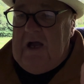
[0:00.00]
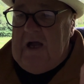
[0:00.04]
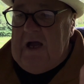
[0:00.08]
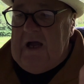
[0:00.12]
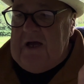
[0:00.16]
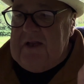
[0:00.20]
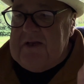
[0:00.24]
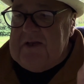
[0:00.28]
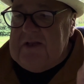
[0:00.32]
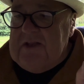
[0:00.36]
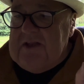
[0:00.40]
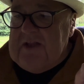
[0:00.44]

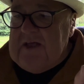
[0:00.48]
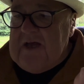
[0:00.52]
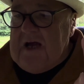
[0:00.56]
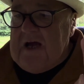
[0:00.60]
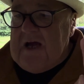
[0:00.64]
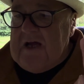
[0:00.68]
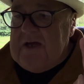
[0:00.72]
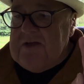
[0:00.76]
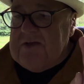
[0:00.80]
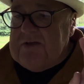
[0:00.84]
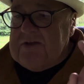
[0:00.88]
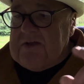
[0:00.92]
And in
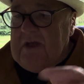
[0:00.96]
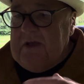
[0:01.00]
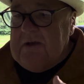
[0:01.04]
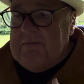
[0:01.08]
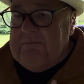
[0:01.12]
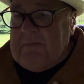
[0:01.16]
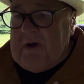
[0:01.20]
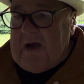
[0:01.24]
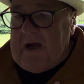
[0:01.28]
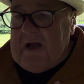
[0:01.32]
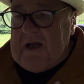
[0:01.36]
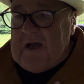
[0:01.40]

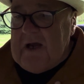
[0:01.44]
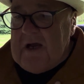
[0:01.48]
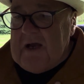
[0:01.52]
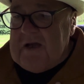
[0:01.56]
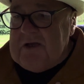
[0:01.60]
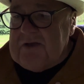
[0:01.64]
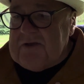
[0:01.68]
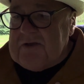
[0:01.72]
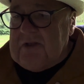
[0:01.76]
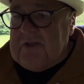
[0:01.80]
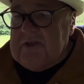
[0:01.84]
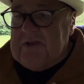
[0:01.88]
my
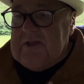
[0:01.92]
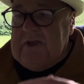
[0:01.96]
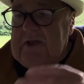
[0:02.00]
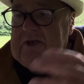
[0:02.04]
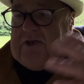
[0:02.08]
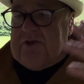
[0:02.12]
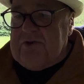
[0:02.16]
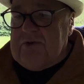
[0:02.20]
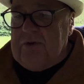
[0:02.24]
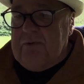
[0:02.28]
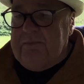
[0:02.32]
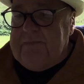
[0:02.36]
eyes,
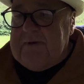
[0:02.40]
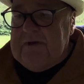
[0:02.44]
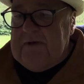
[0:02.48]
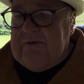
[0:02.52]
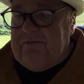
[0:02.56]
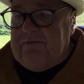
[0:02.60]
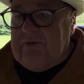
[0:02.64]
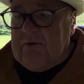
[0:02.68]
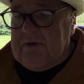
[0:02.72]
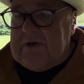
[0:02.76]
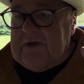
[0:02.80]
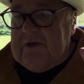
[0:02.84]
they should be
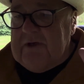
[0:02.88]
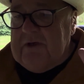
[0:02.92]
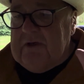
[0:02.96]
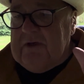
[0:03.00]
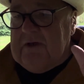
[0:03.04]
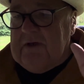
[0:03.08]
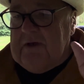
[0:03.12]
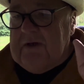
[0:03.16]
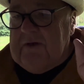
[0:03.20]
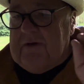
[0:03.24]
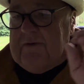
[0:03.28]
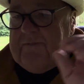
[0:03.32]

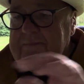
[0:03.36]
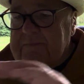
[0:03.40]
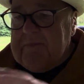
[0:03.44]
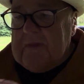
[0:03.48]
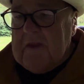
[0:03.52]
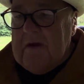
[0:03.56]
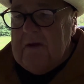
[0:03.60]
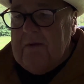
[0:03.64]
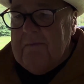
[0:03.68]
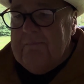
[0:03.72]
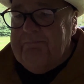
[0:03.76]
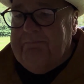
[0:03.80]
fucking
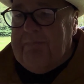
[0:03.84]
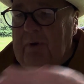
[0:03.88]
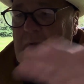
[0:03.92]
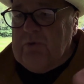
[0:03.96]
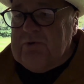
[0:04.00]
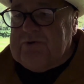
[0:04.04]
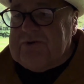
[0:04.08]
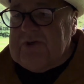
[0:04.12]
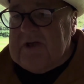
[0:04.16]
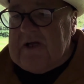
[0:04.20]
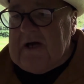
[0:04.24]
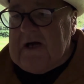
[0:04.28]

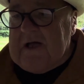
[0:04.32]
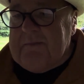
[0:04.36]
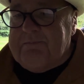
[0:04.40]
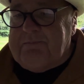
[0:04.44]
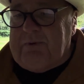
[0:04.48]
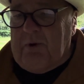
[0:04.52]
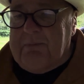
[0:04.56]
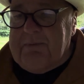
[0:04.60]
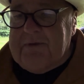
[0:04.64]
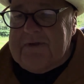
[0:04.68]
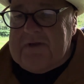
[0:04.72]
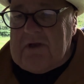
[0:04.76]
bolted out of
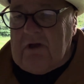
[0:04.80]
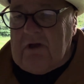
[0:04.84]
public